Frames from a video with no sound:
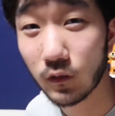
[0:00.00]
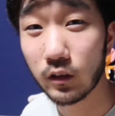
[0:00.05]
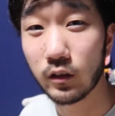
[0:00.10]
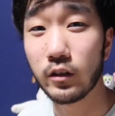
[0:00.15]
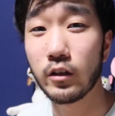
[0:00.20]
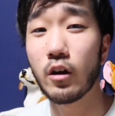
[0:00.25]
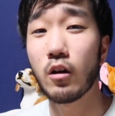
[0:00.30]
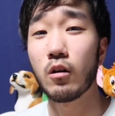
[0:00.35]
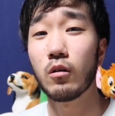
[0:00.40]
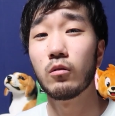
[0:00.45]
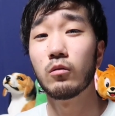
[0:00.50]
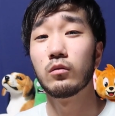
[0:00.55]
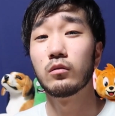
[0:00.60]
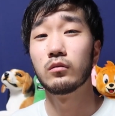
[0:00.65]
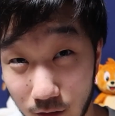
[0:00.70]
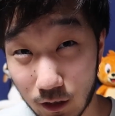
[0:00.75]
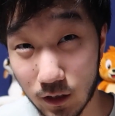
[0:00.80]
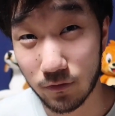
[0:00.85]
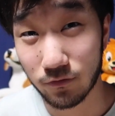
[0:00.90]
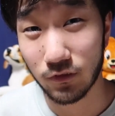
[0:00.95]
yo,
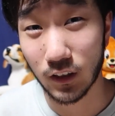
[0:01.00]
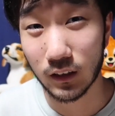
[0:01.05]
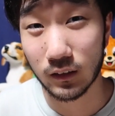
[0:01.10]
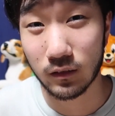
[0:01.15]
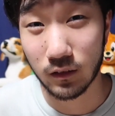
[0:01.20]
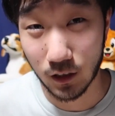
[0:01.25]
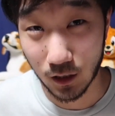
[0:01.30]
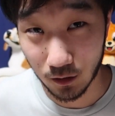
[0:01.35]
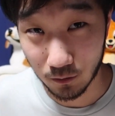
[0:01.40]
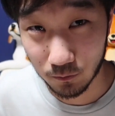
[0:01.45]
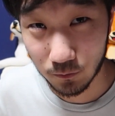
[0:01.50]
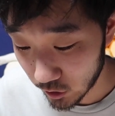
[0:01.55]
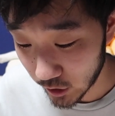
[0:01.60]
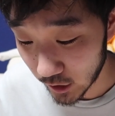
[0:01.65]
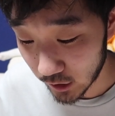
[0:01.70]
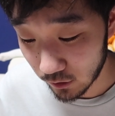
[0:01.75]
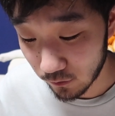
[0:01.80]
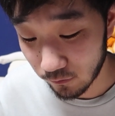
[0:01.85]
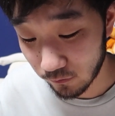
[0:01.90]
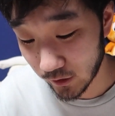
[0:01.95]
that's fucked up.
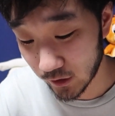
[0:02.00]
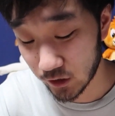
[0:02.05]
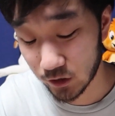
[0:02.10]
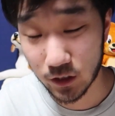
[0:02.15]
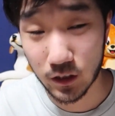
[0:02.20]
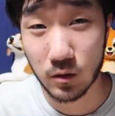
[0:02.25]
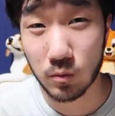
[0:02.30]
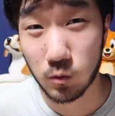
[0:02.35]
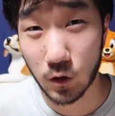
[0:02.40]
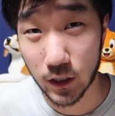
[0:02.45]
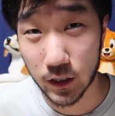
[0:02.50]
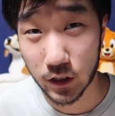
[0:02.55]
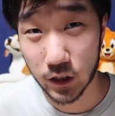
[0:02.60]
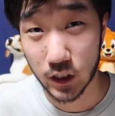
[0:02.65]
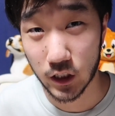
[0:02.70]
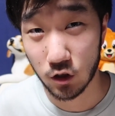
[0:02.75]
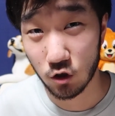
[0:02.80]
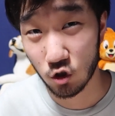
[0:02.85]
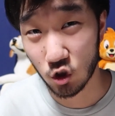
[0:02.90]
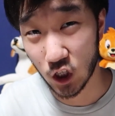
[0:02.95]
Can you fix this price?
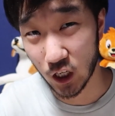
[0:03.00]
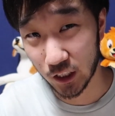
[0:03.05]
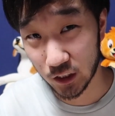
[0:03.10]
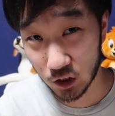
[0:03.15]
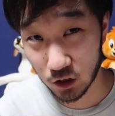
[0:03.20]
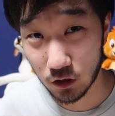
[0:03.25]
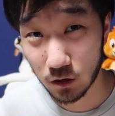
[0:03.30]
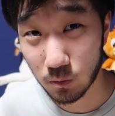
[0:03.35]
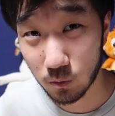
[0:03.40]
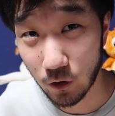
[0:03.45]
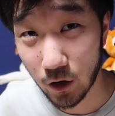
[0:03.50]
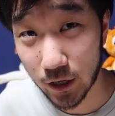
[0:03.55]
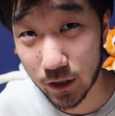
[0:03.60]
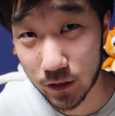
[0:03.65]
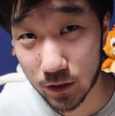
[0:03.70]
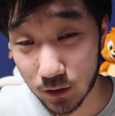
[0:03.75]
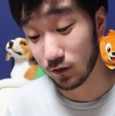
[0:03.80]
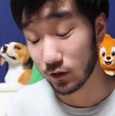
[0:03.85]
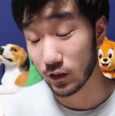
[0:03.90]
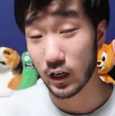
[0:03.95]
Can you change this
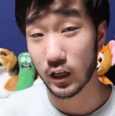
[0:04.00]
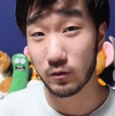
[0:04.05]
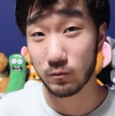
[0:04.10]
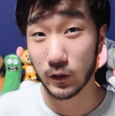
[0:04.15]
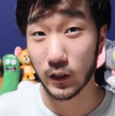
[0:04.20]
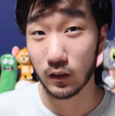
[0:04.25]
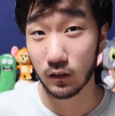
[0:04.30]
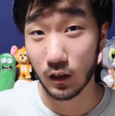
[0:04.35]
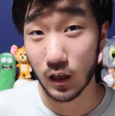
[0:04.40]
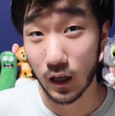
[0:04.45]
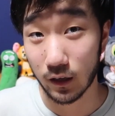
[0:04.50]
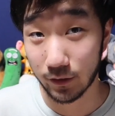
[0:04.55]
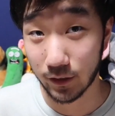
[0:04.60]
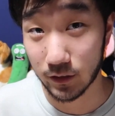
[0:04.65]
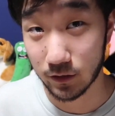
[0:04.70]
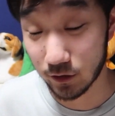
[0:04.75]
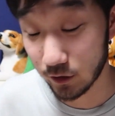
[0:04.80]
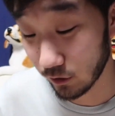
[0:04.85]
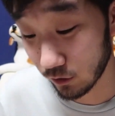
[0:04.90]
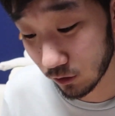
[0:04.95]
price? Decided by law
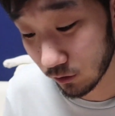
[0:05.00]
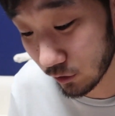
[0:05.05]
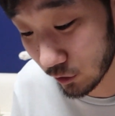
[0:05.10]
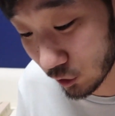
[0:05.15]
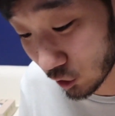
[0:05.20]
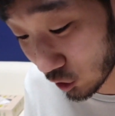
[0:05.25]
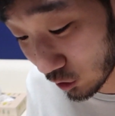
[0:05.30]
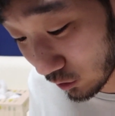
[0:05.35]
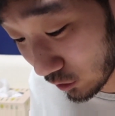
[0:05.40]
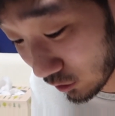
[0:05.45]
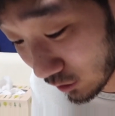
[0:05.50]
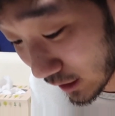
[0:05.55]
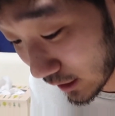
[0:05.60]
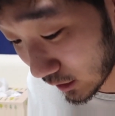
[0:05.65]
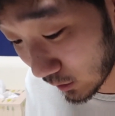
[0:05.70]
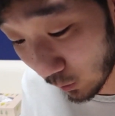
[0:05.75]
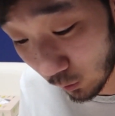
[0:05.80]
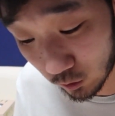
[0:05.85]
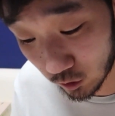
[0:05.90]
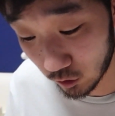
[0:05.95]
that you're
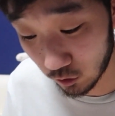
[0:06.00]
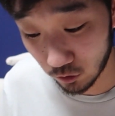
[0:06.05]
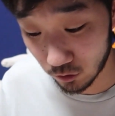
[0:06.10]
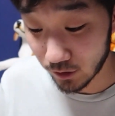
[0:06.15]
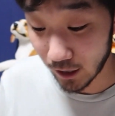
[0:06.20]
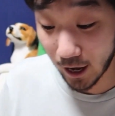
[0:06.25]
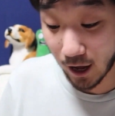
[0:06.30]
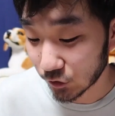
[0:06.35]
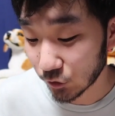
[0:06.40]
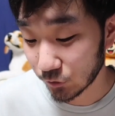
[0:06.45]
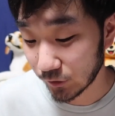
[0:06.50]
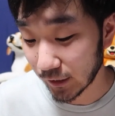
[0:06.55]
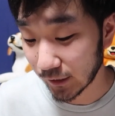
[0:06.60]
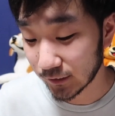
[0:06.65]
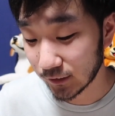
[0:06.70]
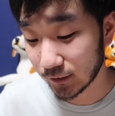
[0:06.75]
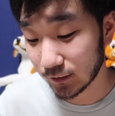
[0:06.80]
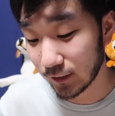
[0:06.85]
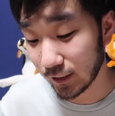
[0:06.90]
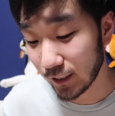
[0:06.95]
not supposed to do that. So
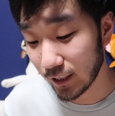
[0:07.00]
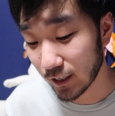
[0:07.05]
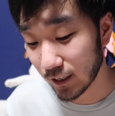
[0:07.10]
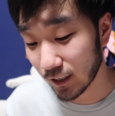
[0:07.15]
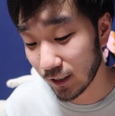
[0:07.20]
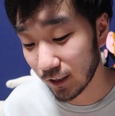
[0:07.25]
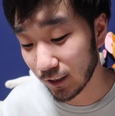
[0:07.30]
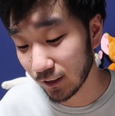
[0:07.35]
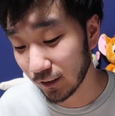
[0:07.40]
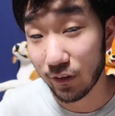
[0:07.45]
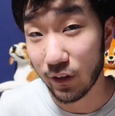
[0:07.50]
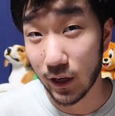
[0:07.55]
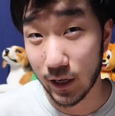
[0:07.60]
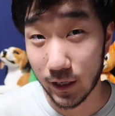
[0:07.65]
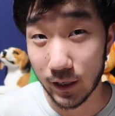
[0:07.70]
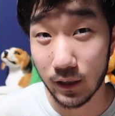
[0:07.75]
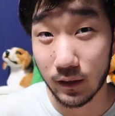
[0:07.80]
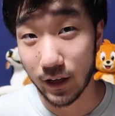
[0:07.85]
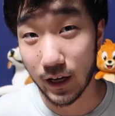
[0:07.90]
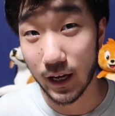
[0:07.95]
that's the
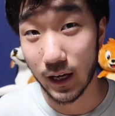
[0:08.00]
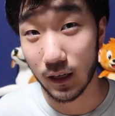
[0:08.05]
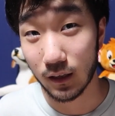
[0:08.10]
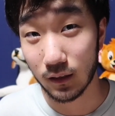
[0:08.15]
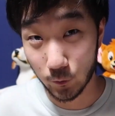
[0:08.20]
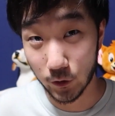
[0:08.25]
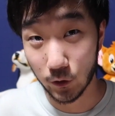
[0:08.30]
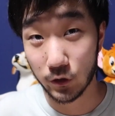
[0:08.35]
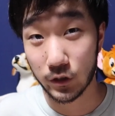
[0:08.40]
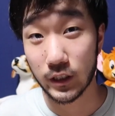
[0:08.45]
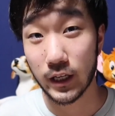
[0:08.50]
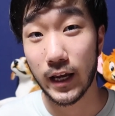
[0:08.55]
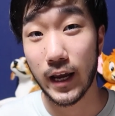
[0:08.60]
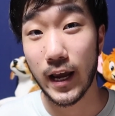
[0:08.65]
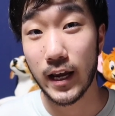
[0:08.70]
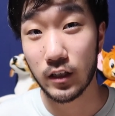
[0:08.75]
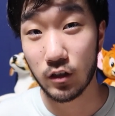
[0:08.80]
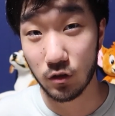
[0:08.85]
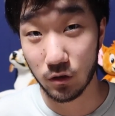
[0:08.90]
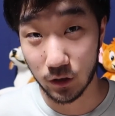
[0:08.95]
thing that real estate
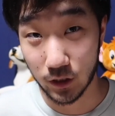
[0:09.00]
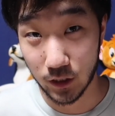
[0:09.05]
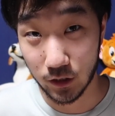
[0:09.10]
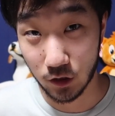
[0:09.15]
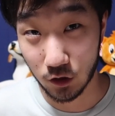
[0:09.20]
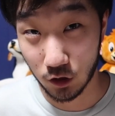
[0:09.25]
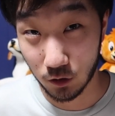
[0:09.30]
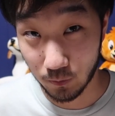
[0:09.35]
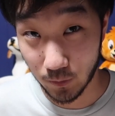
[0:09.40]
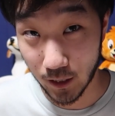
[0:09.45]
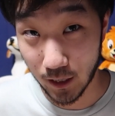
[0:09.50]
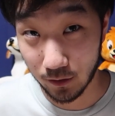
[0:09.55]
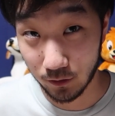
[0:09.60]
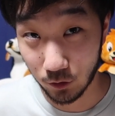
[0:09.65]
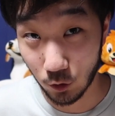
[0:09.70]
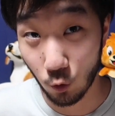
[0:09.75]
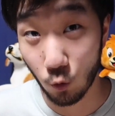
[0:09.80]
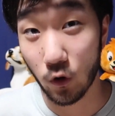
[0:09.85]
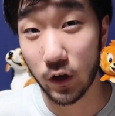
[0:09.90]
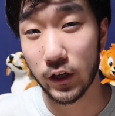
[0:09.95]
agencies in Japan
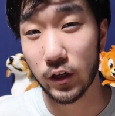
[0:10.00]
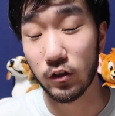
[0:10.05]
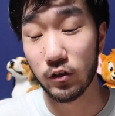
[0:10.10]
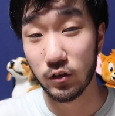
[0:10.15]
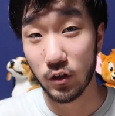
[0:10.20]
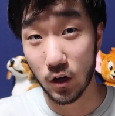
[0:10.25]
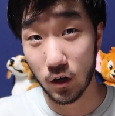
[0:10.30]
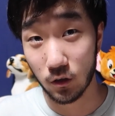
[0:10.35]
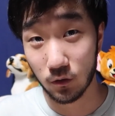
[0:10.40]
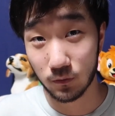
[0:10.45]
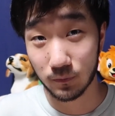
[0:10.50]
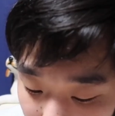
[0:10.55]
don't want you to know.